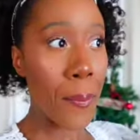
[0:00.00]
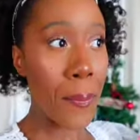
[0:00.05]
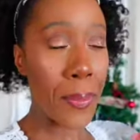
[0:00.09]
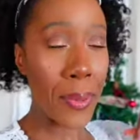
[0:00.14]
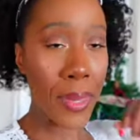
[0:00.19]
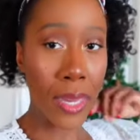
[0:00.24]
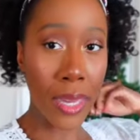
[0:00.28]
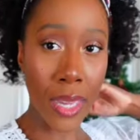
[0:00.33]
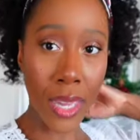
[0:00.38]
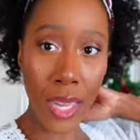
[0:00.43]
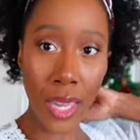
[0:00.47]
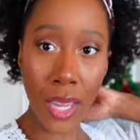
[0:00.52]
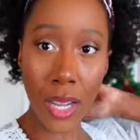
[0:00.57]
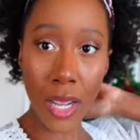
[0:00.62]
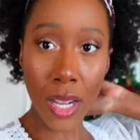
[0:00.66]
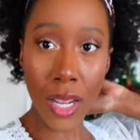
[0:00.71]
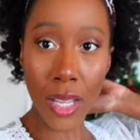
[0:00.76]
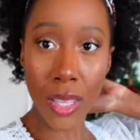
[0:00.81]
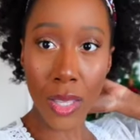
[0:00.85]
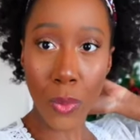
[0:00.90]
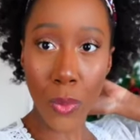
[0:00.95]
be
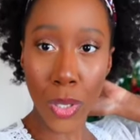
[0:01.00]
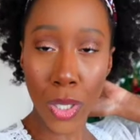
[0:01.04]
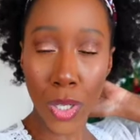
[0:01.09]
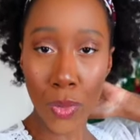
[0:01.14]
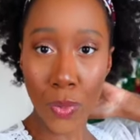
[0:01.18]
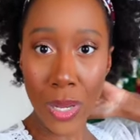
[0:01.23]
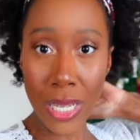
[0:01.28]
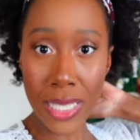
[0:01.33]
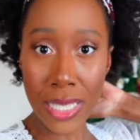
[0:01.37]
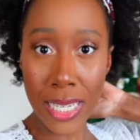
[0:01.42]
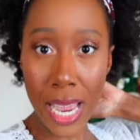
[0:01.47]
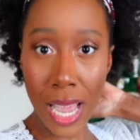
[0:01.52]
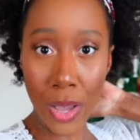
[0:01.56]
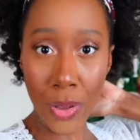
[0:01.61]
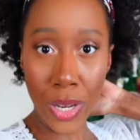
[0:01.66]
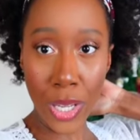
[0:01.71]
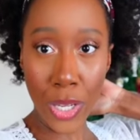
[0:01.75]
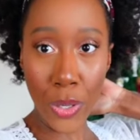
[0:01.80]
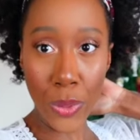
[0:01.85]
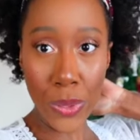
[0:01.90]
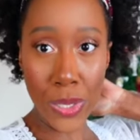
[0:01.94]
here and then we're gonna run
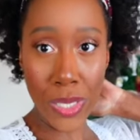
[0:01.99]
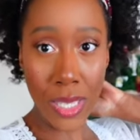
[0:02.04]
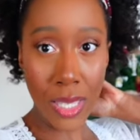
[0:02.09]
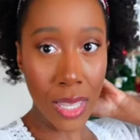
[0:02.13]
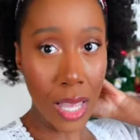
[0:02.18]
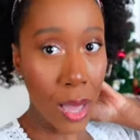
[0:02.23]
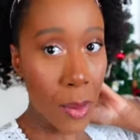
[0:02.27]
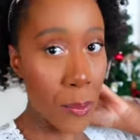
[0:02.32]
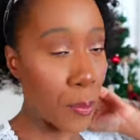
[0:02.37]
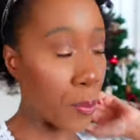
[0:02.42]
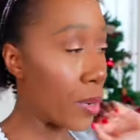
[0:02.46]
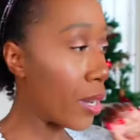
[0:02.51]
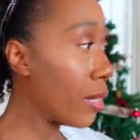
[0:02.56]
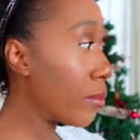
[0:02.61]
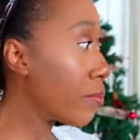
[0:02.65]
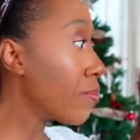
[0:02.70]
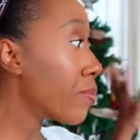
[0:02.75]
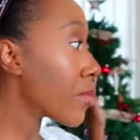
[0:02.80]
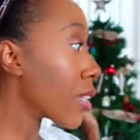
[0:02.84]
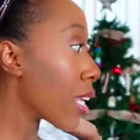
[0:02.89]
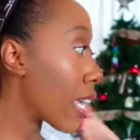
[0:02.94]
down and go see them.
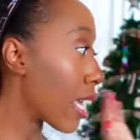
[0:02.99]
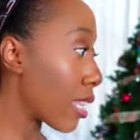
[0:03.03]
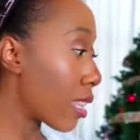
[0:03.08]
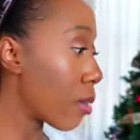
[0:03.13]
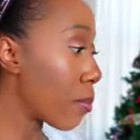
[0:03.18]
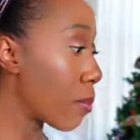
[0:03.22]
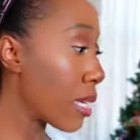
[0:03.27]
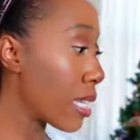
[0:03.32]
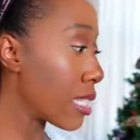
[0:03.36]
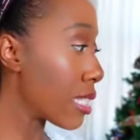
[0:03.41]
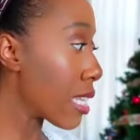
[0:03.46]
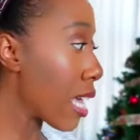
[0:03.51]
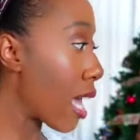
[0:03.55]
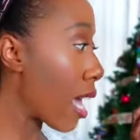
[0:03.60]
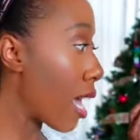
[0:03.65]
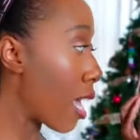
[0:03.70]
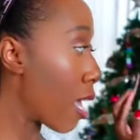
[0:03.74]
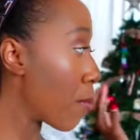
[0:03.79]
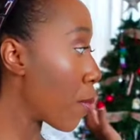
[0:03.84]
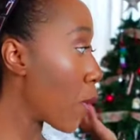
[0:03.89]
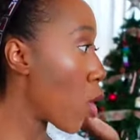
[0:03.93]
But in the
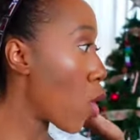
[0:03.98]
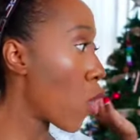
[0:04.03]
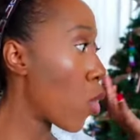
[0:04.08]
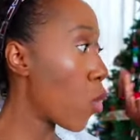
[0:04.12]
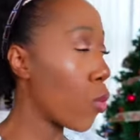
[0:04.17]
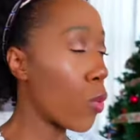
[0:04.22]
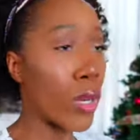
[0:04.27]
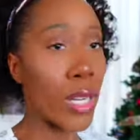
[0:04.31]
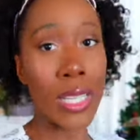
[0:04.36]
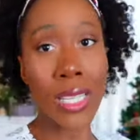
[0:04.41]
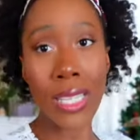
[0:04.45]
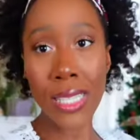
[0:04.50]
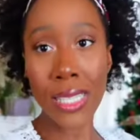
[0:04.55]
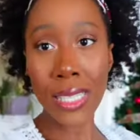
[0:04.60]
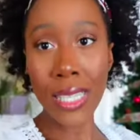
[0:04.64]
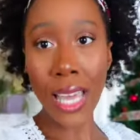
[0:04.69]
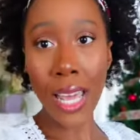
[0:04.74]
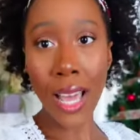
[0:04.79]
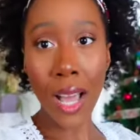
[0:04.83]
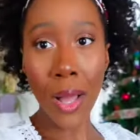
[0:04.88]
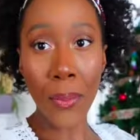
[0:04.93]
meantime, we're gonna
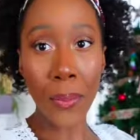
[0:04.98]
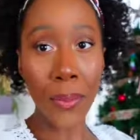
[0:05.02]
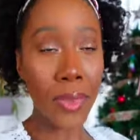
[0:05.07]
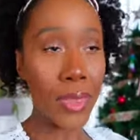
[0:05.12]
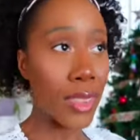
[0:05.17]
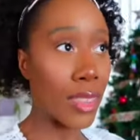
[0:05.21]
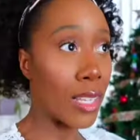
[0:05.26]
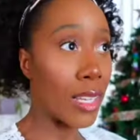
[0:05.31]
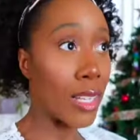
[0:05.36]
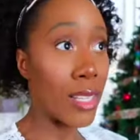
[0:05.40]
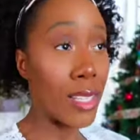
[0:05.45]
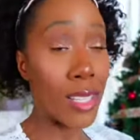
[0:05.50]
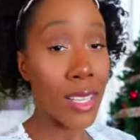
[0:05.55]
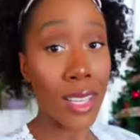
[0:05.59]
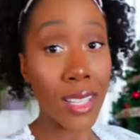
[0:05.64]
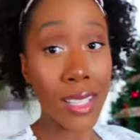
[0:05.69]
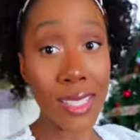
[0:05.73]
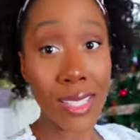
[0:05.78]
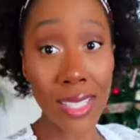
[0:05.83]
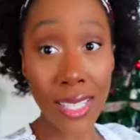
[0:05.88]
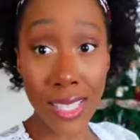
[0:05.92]
set up the,
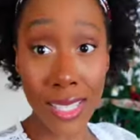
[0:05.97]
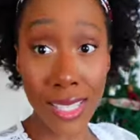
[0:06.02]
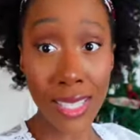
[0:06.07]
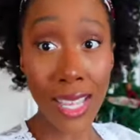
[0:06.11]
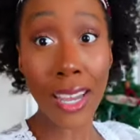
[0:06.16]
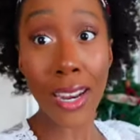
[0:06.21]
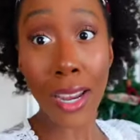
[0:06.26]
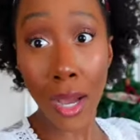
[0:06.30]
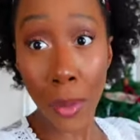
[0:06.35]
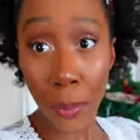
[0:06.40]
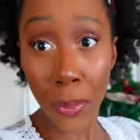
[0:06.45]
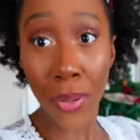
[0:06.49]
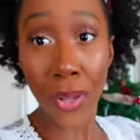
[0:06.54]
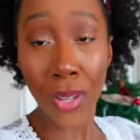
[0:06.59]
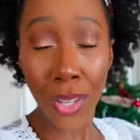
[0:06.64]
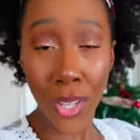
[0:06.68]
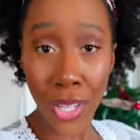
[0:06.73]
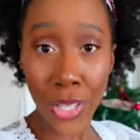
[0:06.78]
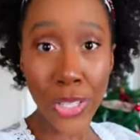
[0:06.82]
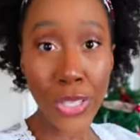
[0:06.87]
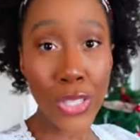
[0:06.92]
the setup
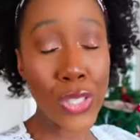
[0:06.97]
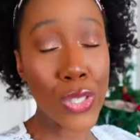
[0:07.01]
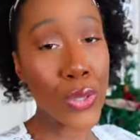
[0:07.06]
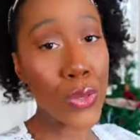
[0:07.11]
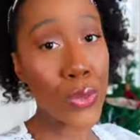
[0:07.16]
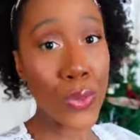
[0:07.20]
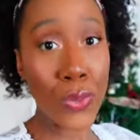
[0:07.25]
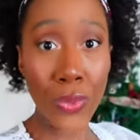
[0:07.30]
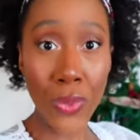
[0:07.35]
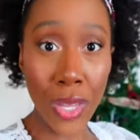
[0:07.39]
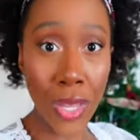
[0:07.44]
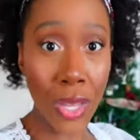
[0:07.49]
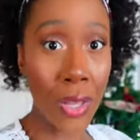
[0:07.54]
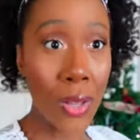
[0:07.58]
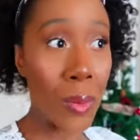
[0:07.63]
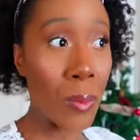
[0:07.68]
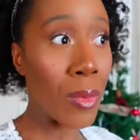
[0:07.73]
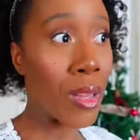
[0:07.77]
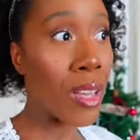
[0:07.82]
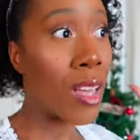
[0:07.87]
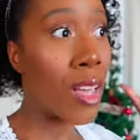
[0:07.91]
to
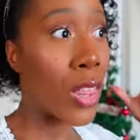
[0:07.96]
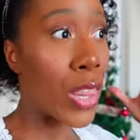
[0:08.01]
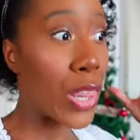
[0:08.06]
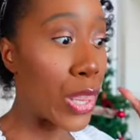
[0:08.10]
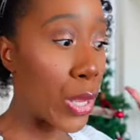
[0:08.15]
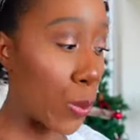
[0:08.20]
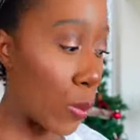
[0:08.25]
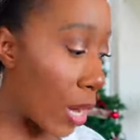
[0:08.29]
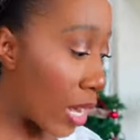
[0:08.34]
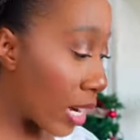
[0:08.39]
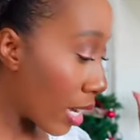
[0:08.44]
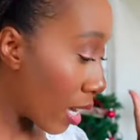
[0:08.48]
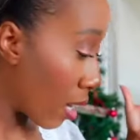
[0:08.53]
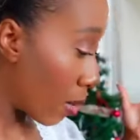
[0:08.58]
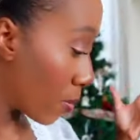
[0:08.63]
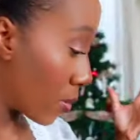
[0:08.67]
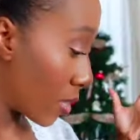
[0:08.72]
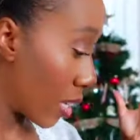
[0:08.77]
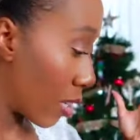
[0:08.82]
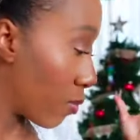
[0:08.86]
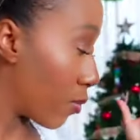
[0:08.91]
film the wedding
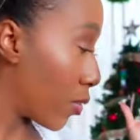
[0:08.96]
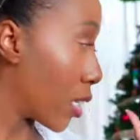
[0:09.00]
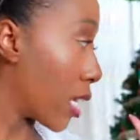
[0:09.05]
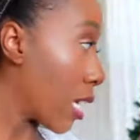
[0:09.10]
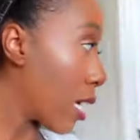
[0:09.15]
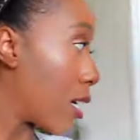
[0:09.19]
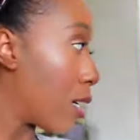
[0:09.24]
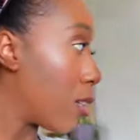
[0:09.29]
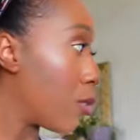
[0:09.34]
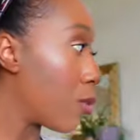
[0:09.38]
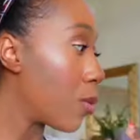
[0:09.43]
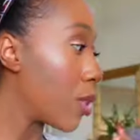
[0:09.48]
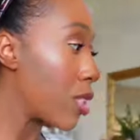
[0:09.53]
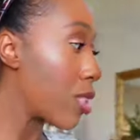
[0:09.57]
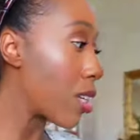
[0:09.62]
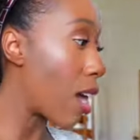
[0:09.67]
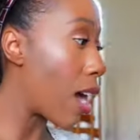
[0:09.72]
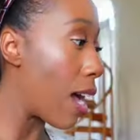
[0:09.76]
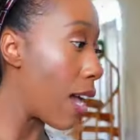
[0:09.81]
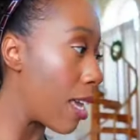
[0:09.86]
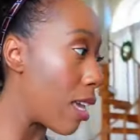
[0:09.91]
update video,
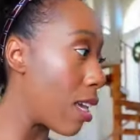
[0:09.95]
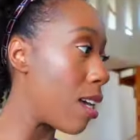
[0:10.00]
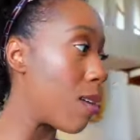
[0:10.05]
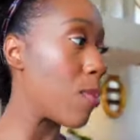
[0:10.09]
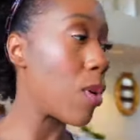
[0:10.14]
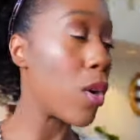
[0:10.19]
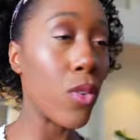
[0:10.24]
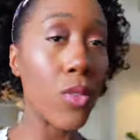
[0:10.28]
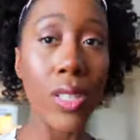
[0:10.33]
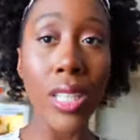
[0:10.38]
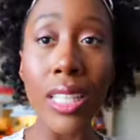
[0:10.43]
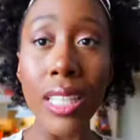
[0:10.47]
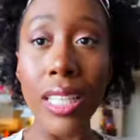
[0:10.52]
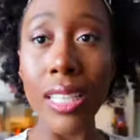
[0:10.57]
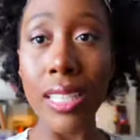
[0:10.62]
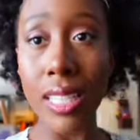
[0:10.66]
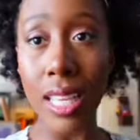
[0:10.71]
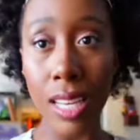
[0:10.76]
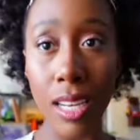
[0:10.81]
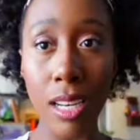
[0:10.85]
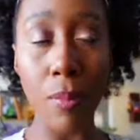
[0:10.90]
which I am really
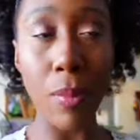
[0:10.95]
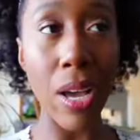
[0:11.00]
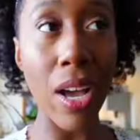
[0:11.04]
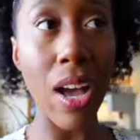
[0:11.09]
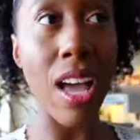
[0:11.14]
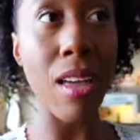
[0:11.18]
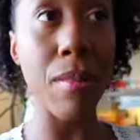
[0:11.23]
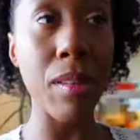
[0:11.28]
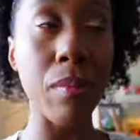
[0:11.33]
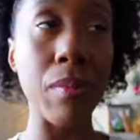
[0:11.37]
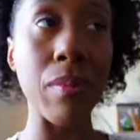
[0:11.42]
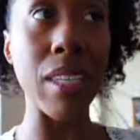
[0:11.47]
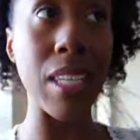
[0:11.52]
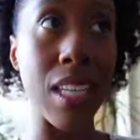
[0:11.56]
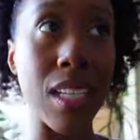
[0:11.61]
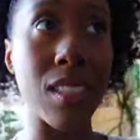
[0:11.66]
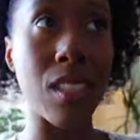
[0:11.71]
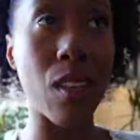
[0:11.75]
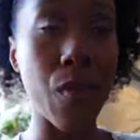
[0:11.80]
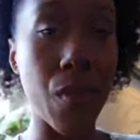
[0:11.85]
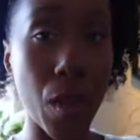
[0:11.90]
excited about. I've been
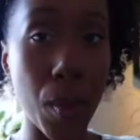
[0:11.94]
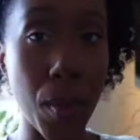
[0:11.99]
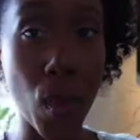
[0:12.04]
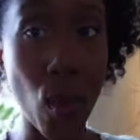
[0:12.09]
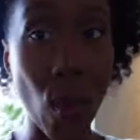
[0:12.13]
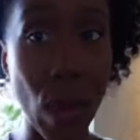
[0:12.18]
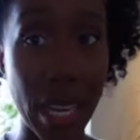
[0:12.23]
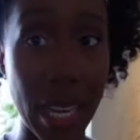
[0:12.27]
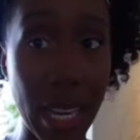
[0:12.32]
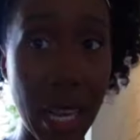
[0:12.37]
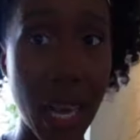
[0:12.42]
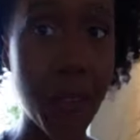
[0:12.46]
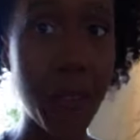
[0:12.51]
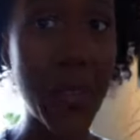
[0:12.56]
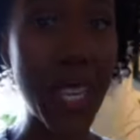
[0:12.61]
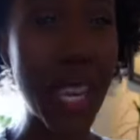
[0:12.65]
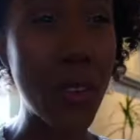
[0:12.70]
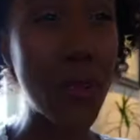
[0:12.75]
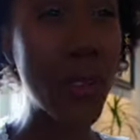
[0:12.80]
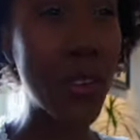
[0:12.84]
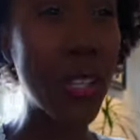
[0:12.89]
meaning to film a wedding
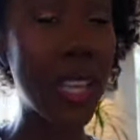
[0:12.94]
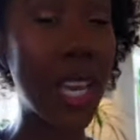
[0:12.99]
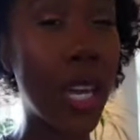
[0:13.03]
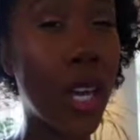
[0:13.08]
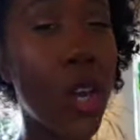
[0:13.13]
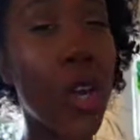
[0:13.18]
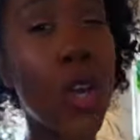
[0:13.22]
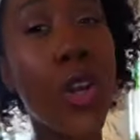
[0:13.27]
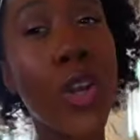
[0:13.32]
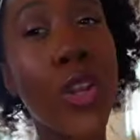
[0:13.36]
update for like